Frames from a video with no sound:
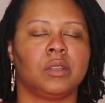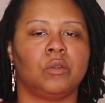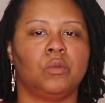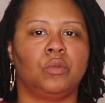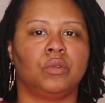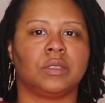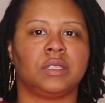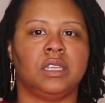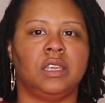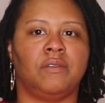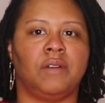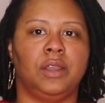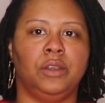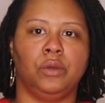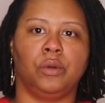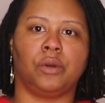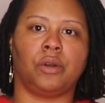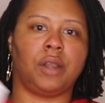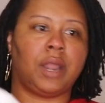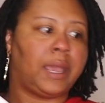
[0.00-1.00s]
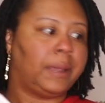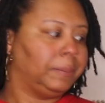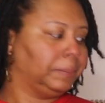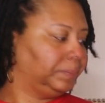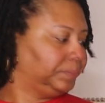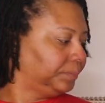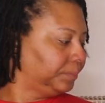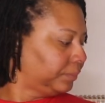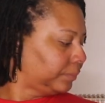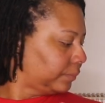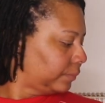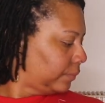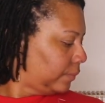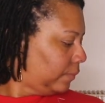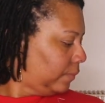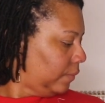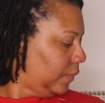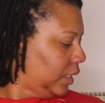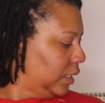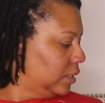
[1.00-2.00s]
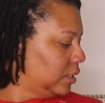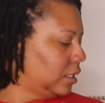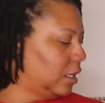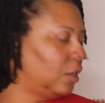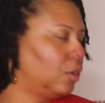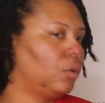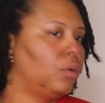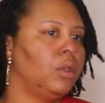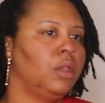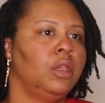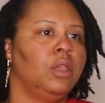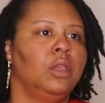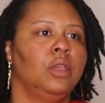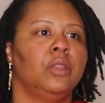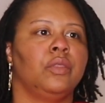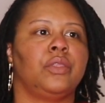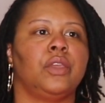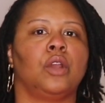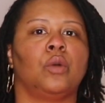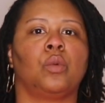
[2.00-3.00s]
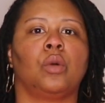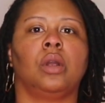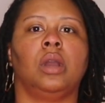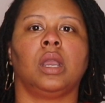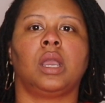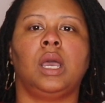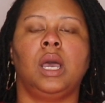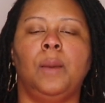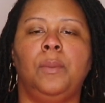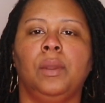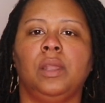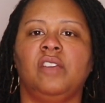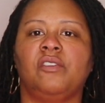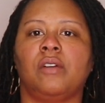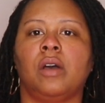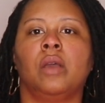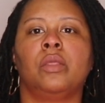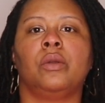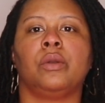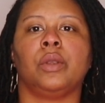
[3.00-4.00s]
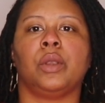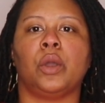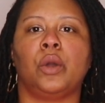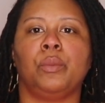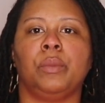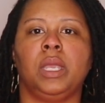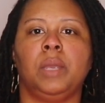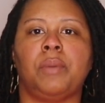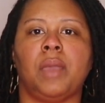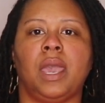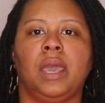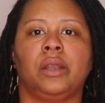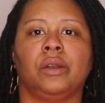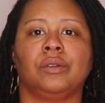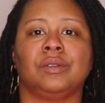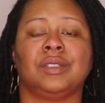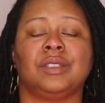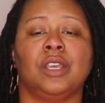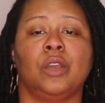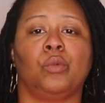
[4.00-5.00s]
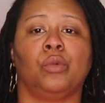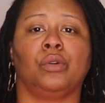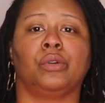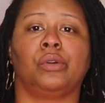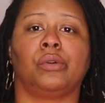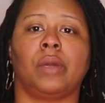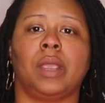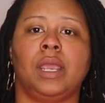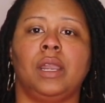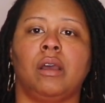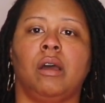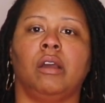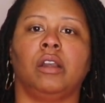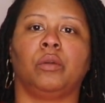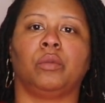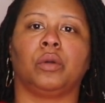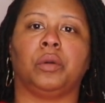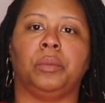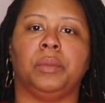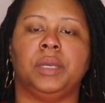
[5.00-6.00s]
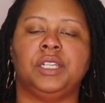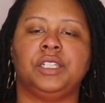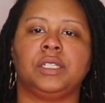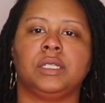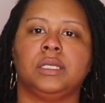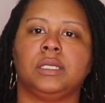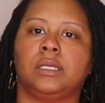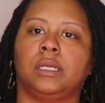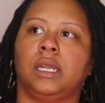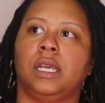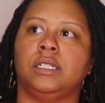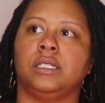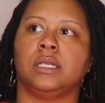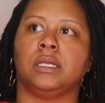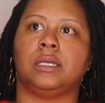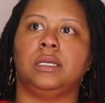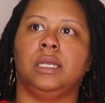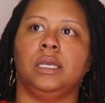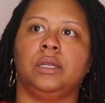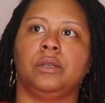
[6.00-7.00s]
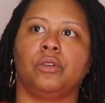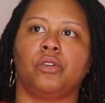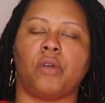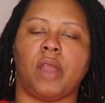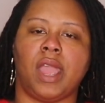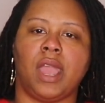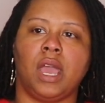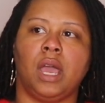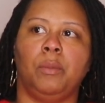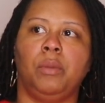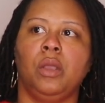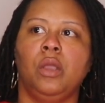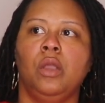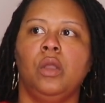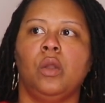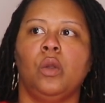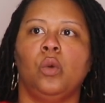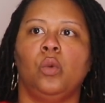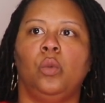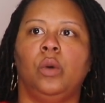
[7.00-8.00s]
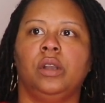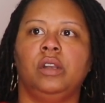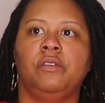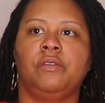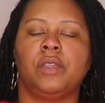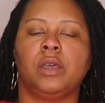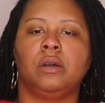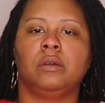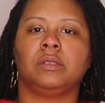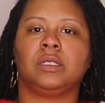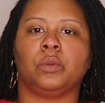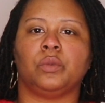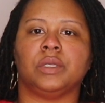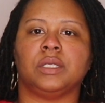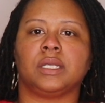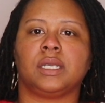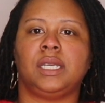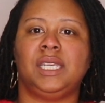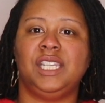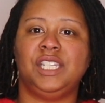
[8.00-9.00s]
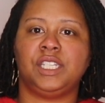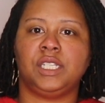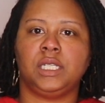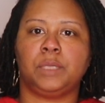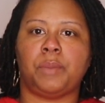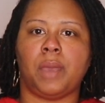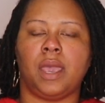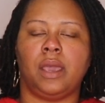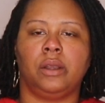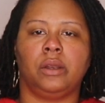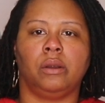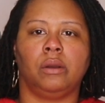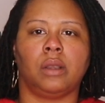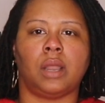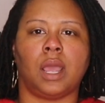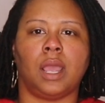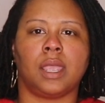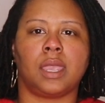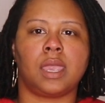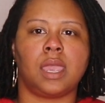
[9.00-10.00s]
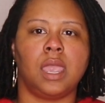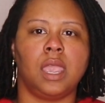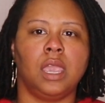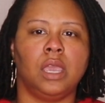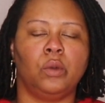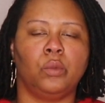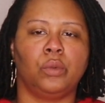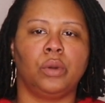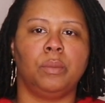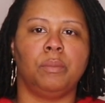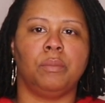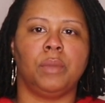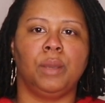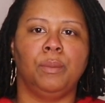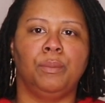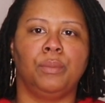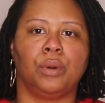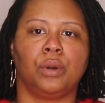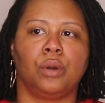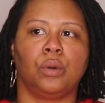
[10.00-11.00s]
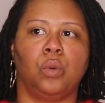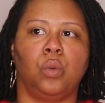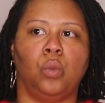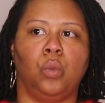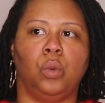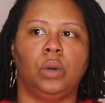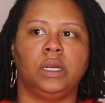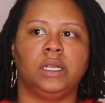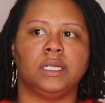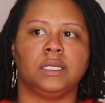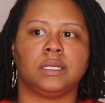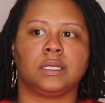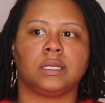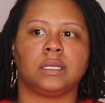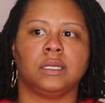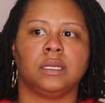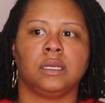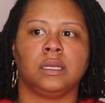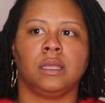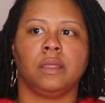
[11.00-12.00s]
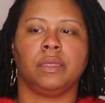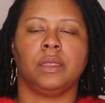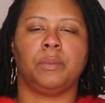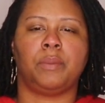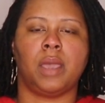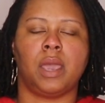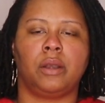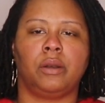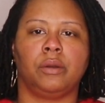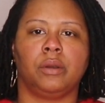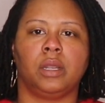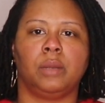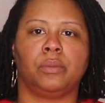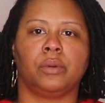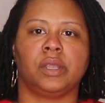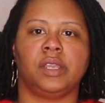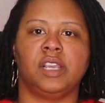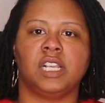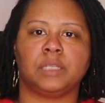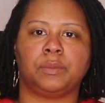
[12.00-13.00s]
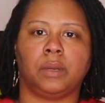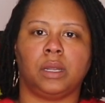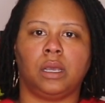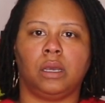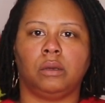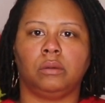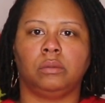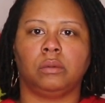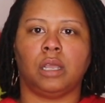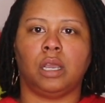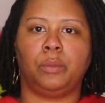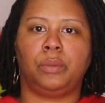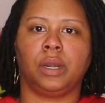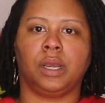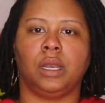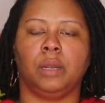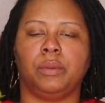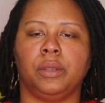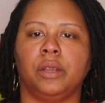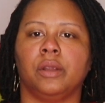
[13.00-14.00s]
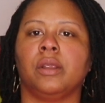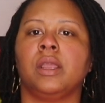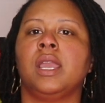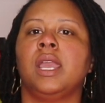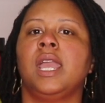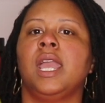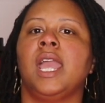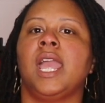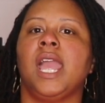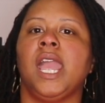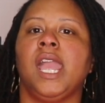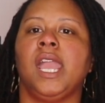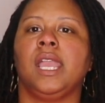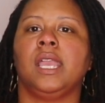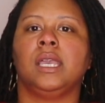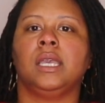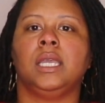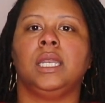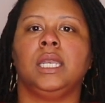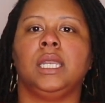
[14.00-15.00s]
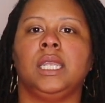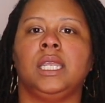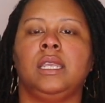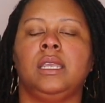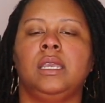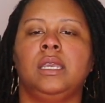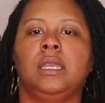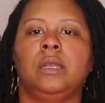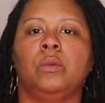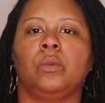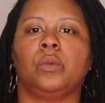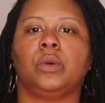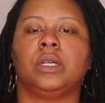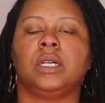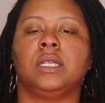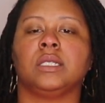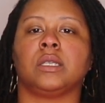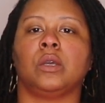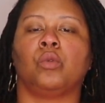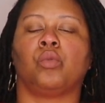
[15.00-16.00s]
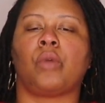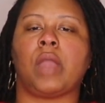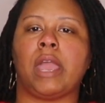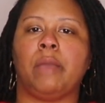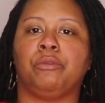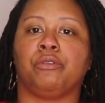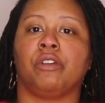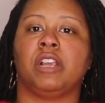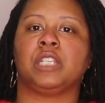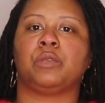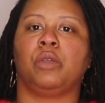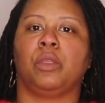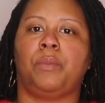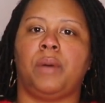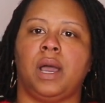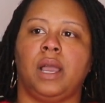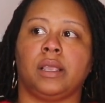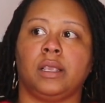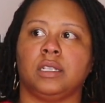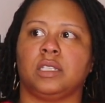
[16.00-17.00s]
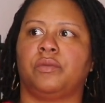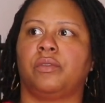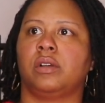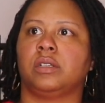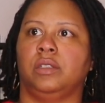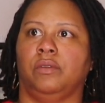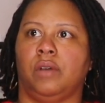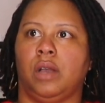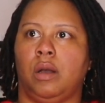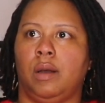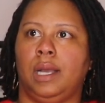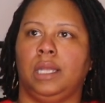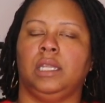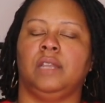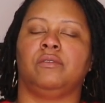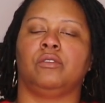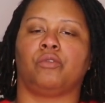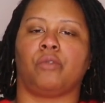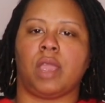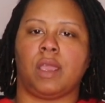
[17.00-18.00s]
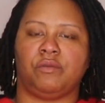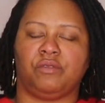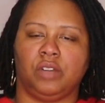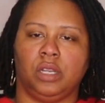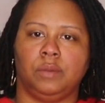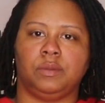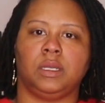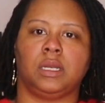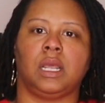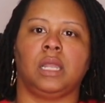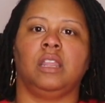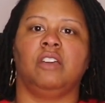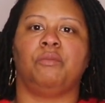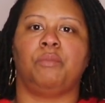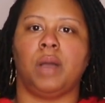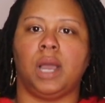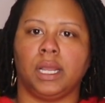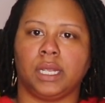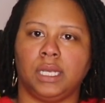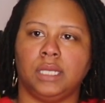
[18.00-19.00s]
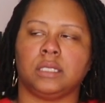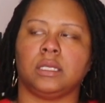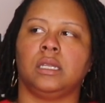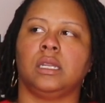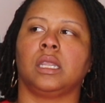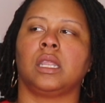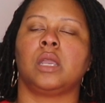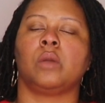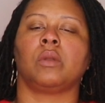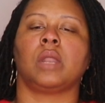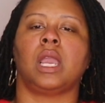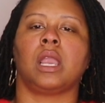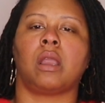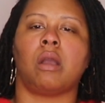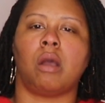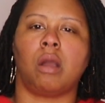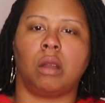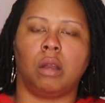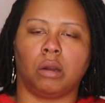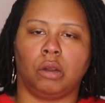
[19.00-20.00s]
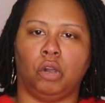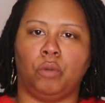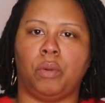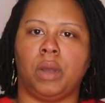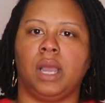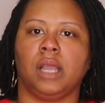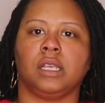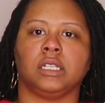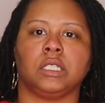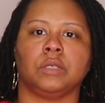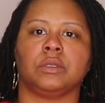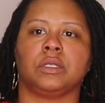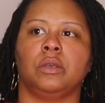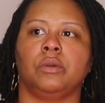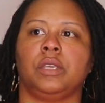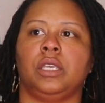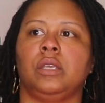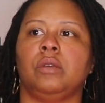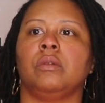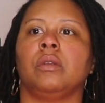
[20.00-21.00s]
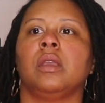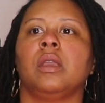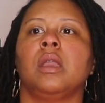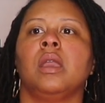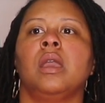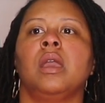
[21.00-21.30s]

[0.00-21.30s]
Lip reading: we'll see if I do it or not. So there were a couple of other Nomi patterns that were great honorable mentions that I just didn't grab. One of those was Kichi's pattern. I can't remember what the pattern number is, but I'll put it up here. And it was a wrap dress with pockets. First of all, I love a wrap dress and I love pockets. And they were like cargo pockets. It was so cute.